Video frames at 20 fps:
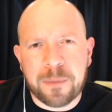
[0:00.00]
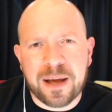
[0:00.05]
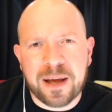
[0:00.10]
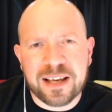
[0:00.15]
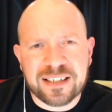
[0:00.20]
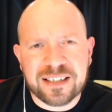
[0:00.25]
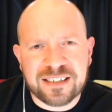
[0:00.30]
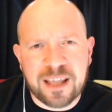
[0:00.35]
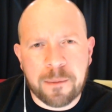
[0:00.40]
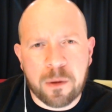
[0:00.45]
by
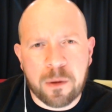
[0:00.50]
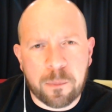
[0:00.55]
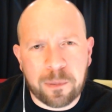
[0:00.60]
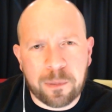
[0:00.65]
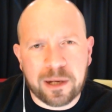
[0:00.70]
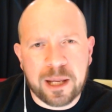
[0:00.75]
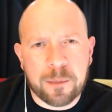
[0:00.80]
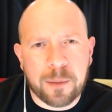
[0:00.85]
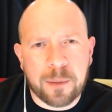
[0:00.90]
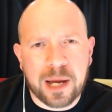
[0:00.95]
step, a
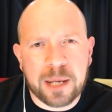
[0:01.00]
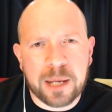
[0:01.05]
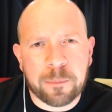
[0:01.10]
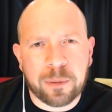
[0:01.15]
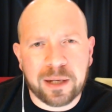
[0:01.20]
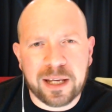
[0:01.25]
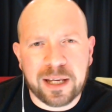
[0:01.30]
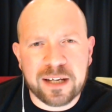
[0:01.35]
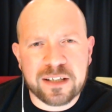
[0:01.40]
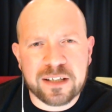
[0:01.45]
play by
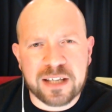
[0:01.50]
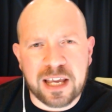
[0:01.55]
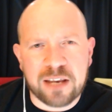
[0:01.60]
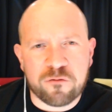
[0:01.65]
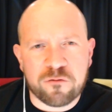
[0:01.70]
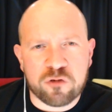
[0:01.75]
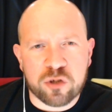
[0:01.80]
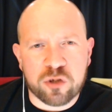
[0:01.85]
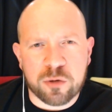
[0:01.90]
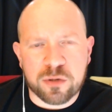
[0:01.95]
play to
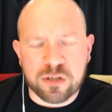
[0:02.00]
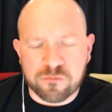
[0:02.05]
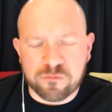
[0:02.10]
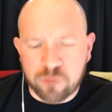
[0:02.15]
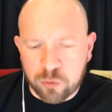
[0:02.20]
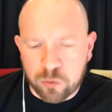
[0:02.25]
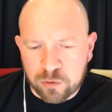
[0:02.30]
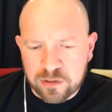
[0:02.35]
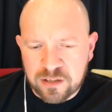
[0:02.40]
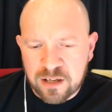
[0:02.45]
introduce the
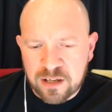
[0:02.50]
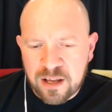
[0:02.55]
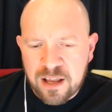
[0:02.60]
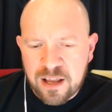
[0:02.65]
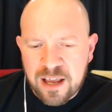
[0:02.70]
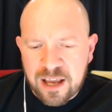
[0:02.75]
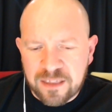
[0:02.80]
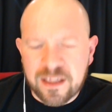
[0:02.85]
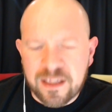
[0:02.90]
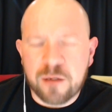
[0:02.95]
rules,
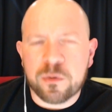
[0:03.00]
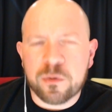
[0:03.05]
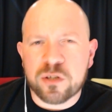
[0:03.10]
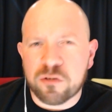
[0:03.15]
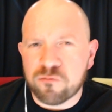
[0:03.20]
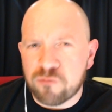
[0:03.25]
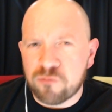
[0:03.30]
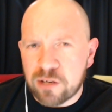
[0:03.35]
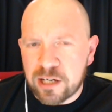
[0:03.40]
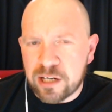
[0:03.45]
and that was a
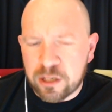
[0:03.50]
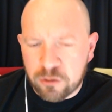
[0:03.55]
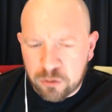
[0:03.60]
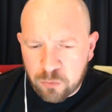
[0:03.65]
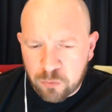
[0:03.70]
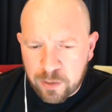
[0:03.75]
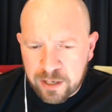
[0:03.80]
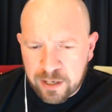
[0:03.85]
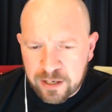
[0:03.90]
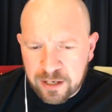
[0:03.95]
really good
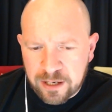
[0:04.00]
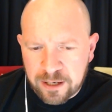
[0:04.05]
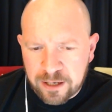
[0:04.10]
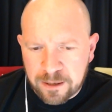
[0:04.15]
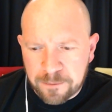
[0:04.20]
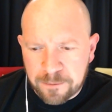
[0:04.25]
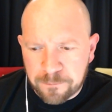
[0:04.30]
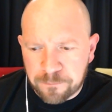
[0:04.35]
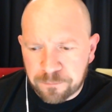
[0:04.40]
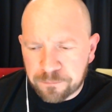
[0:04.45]
way
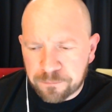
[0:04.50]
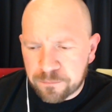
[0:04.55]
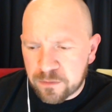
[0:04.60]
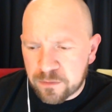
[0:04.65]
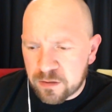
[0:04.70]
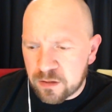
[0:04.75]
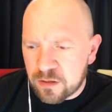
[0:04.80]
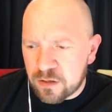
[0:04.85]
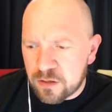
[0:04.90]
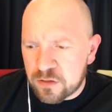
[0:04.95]

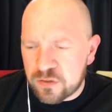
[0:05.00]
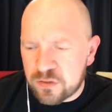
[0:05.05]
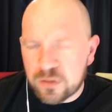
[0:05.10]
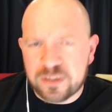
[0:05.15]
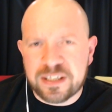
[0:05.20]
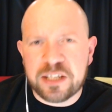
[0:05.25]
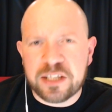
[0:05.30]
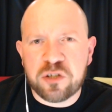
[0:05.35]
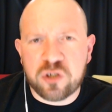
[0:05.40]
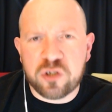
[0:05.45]
to
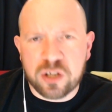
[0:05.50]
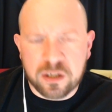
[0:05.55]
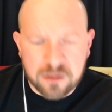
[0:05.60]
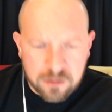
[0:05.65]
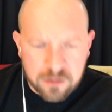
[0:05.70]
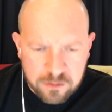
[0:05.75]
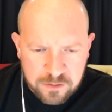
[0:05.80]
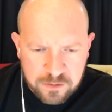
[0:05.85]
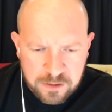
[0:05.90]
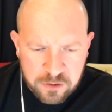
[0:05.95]
teach you
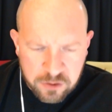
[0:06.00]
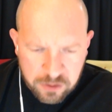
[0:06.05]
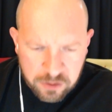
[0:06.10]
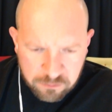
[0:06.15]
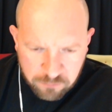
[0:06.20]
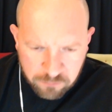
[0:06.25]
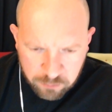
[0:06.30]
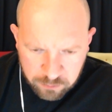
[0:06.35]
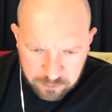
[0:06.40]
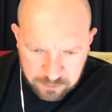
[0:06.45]
the
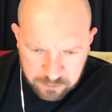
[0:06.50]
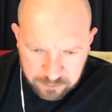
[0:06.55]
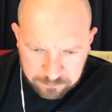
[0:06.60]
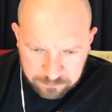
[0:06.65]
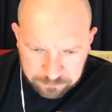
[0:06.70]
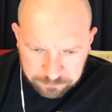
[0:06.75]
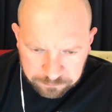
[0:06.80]
rules.